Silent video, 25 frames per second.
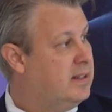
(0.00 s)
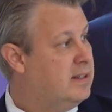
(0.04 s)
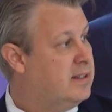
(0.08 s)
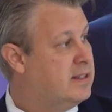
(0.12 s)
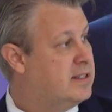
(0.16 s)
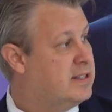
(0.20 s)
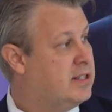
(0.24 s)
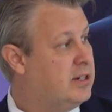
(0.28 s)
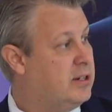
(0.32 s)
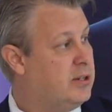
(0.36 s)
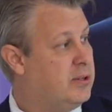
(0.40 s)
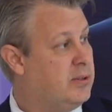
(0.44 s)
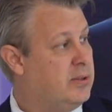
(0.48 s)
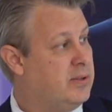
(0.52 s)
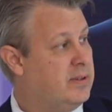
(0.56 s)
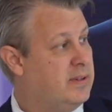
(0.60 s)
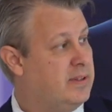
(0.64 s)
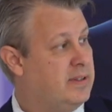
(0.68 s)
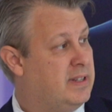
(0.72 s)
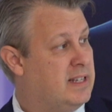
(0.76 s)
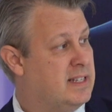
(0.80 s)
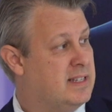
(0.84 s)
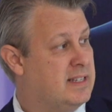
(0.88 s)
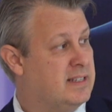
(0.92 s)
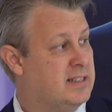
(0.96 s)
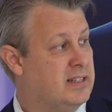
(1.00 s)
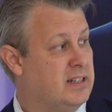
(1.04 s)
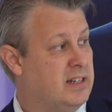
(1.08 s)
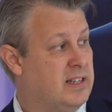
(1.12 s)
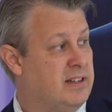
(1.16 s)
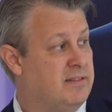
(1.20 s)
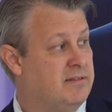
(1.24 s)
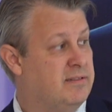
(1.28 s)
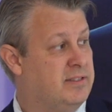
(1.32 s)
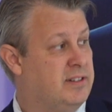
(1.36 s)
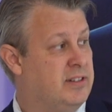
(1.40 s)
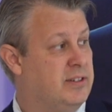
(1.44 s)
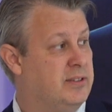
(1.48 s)
So this is the
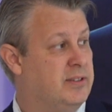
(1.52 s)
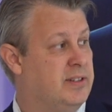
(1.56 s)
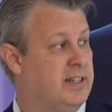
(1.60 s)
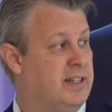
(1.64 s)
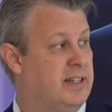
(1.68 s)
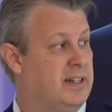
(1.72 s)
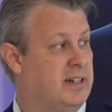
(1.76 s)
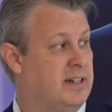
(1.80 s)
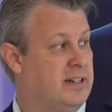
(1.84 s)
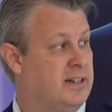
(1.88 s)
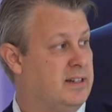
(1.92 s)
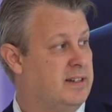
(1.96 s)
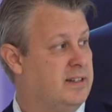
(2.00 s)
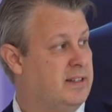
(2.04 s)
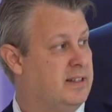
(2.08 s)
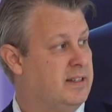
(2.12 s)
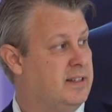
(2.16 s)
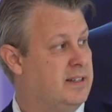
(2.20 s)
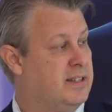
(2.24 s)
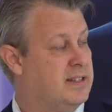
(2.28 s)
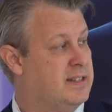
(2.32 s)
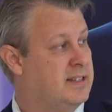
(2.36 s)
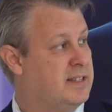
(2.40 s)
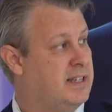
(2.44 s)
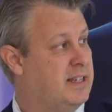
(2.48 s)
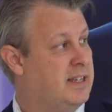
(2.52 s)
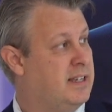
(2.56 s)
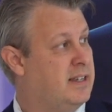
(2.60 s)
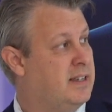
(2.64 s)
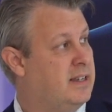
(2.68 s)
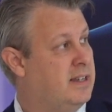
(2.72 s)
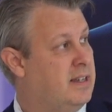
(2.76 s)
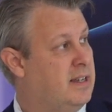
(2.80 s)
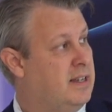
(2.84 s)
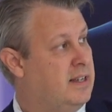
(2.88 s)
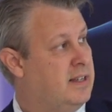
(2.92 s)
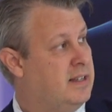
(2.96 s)
lymph node here, you see?